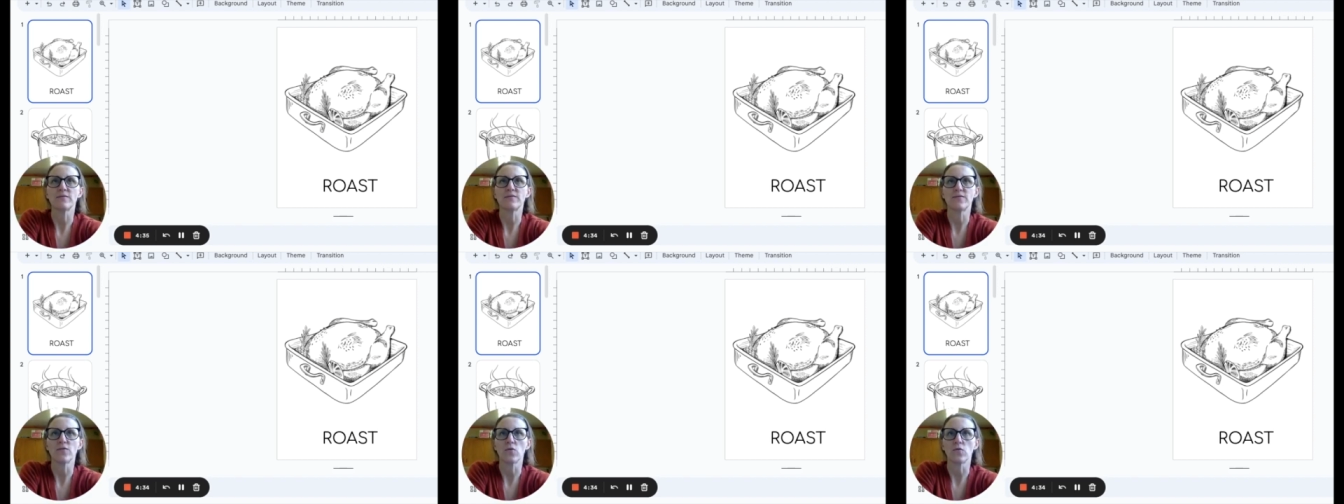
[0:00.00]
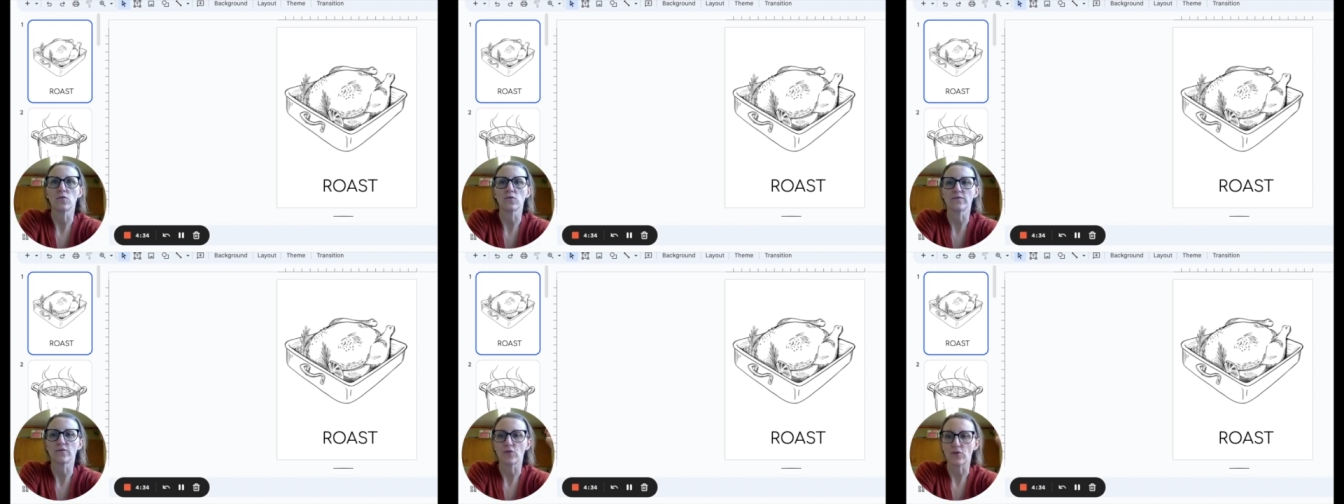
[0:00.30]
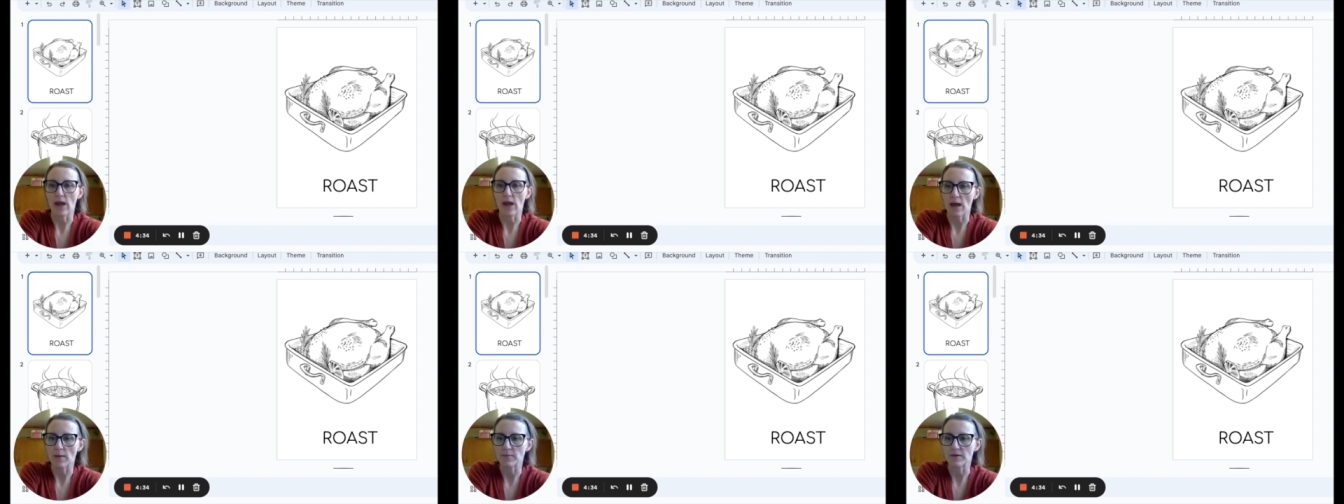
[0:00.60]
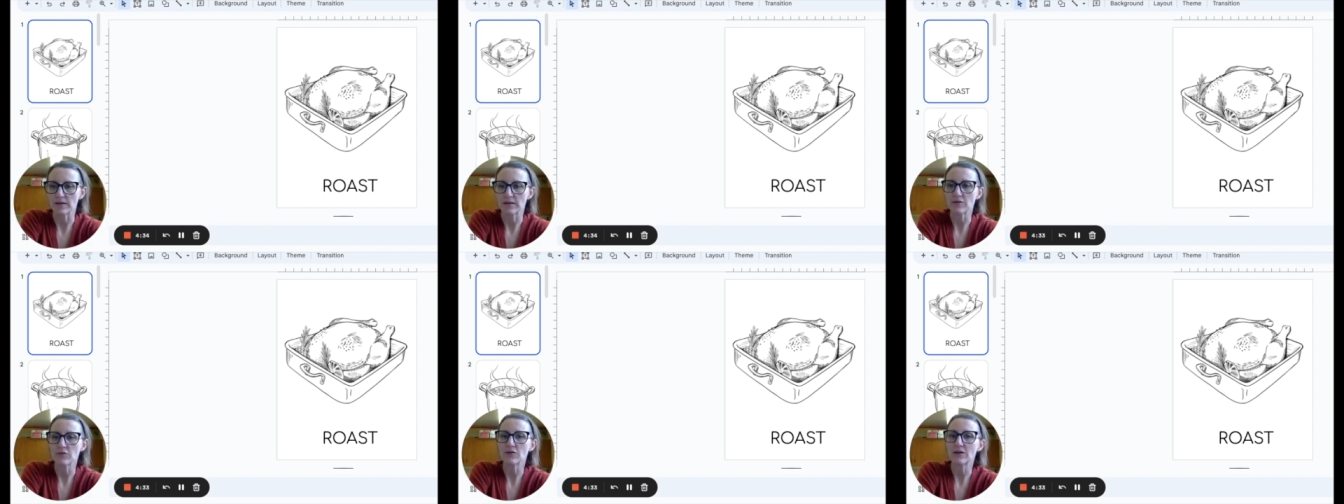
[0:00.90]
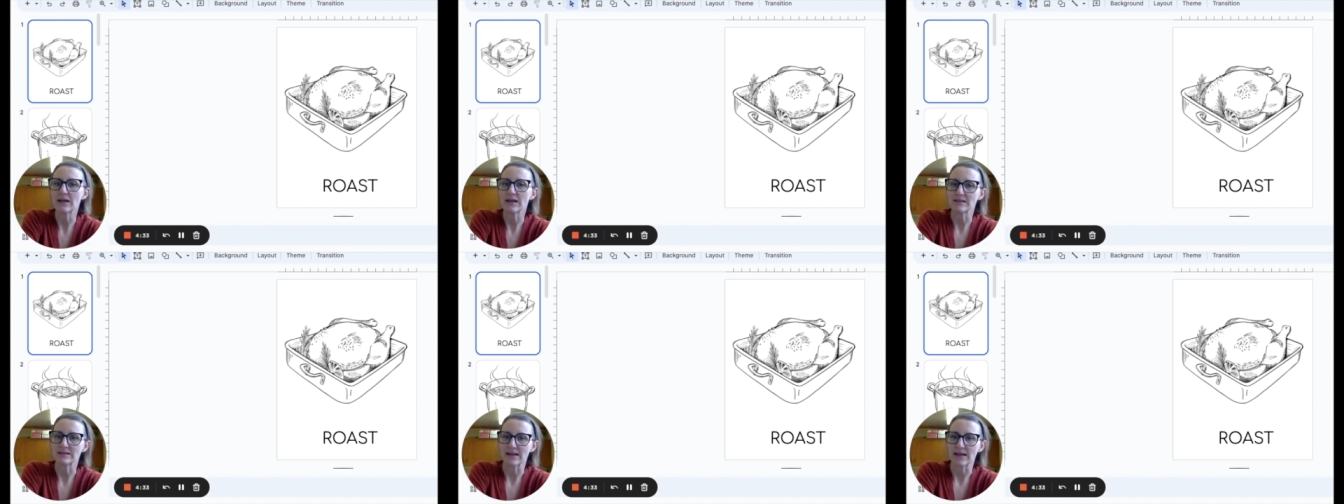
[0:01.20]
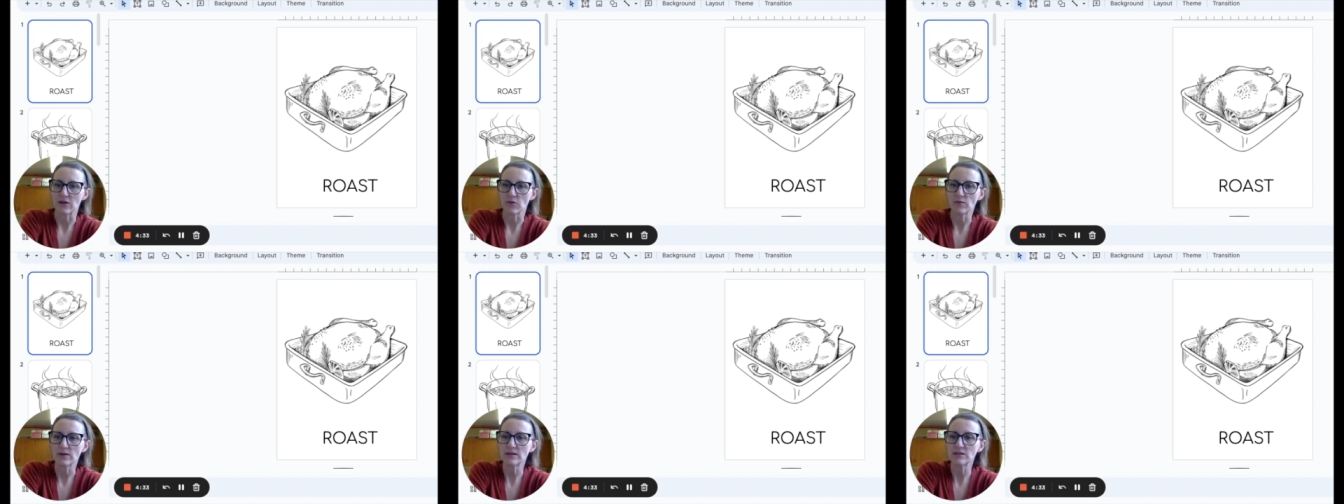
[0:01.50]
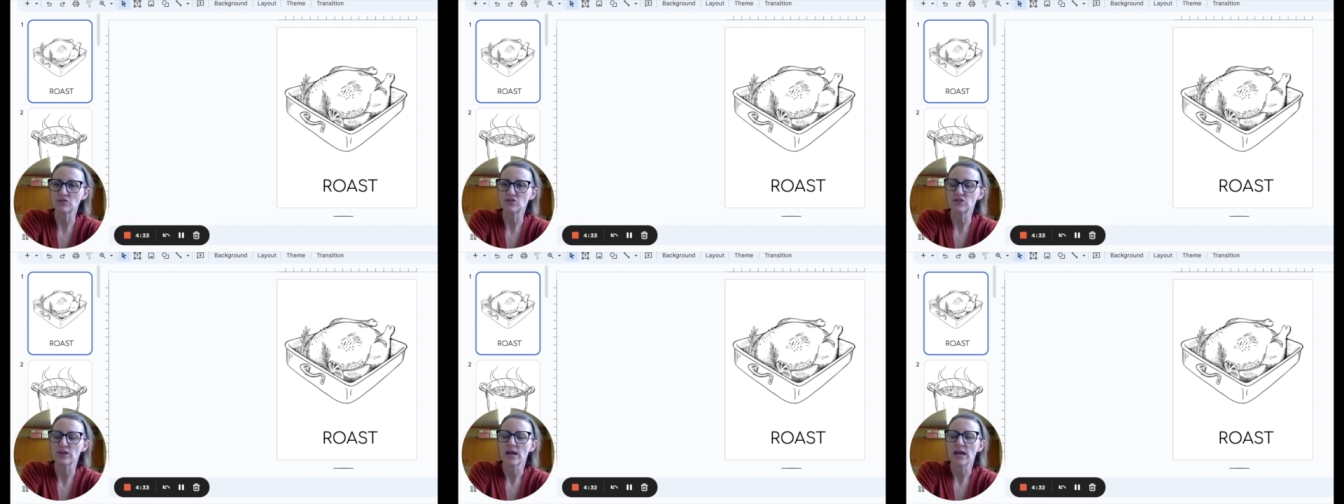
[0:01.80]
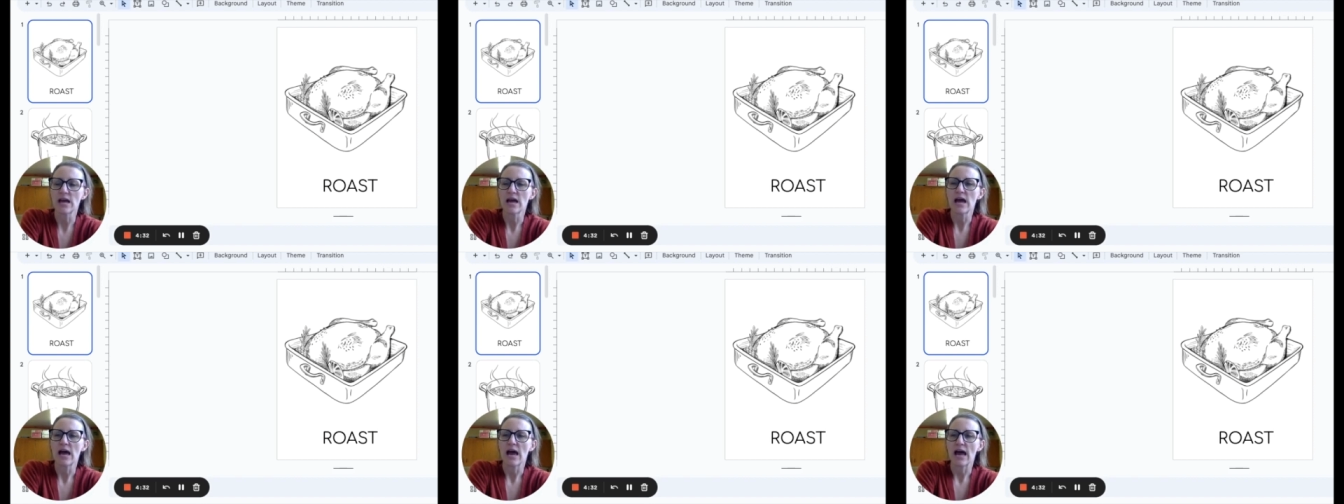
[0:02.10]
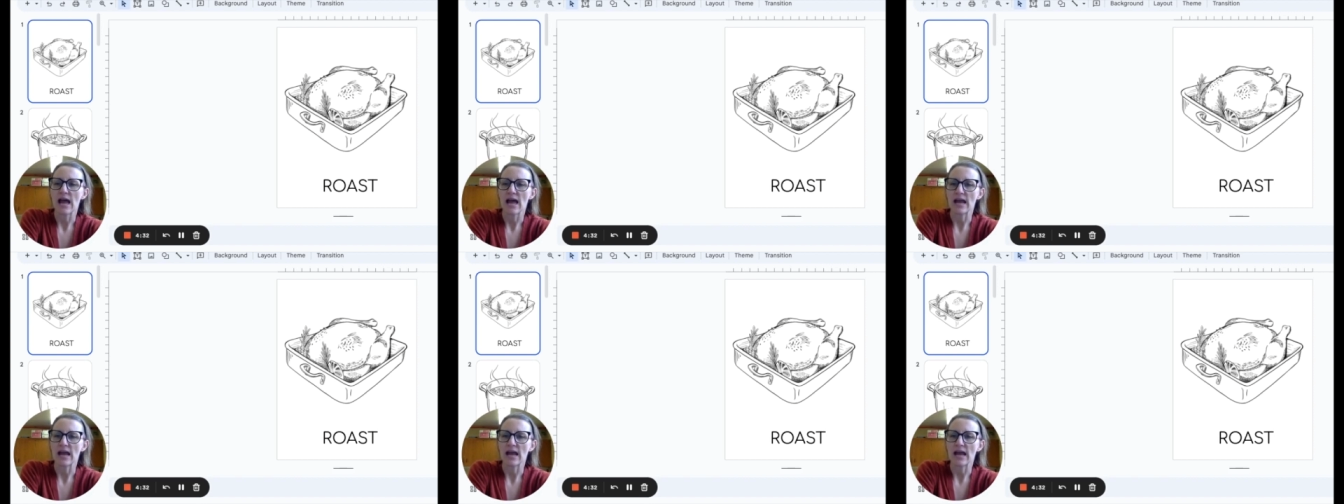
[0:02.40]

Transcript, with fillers: for vocabulary and language mm-hmm.